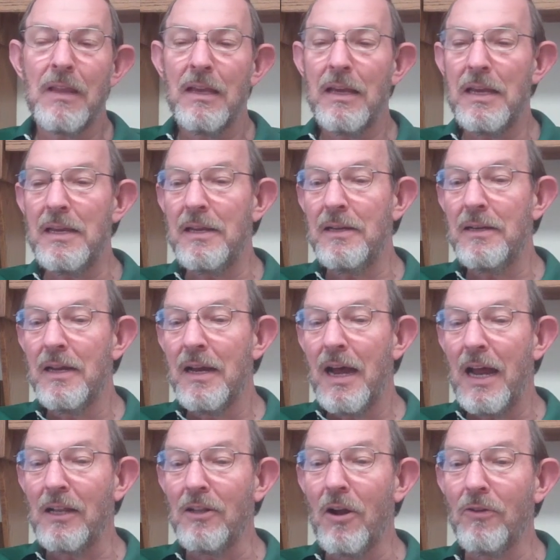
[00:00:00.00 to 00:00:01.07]
He
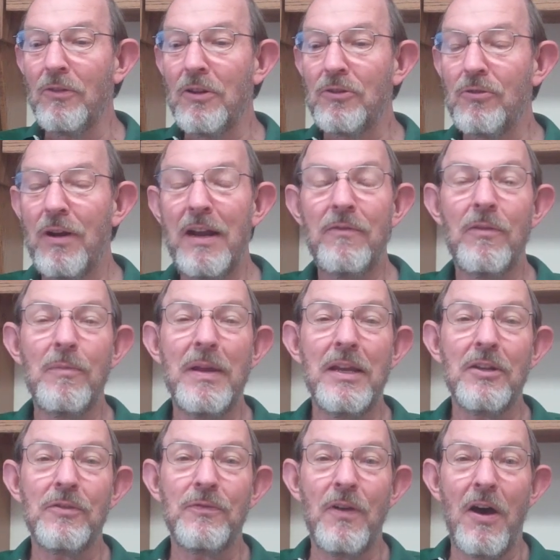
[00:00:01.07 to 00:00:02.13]
had learned the trade from
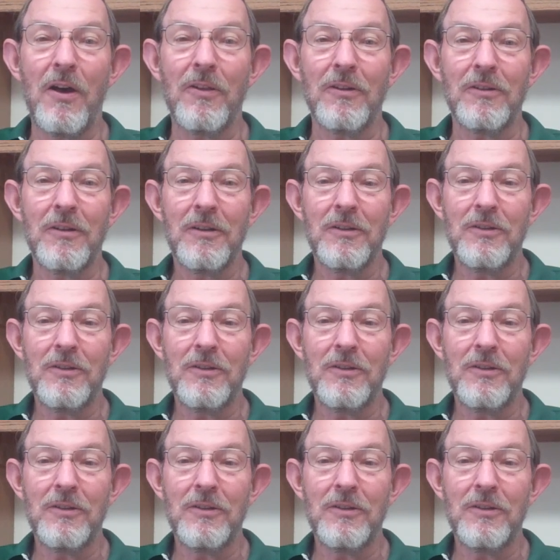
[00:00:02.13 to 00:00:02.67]
his father,